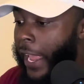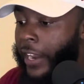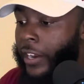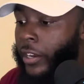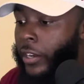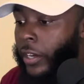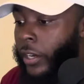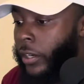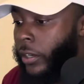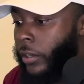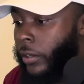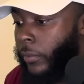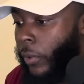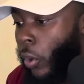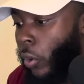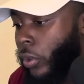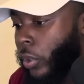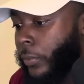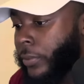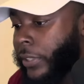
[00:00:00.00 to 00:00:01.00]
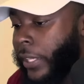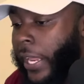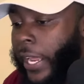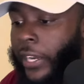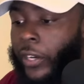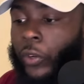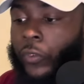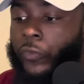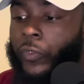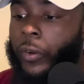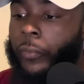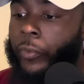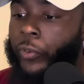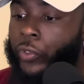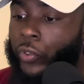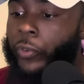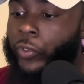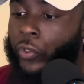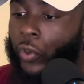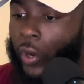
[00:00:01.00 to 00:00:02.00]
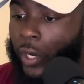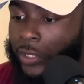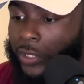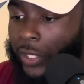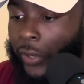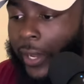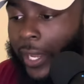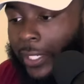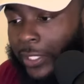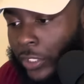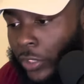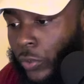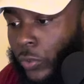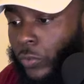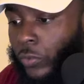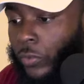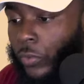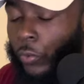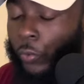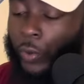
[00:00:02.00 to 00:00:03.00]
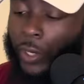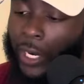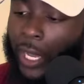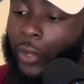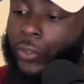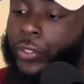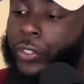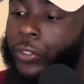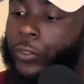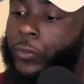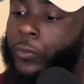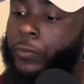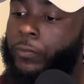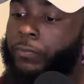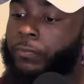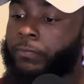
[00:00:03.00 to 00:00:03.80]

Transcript: no, uh, Oklahoma State had no fumbles. Arkansas had two. We lost two.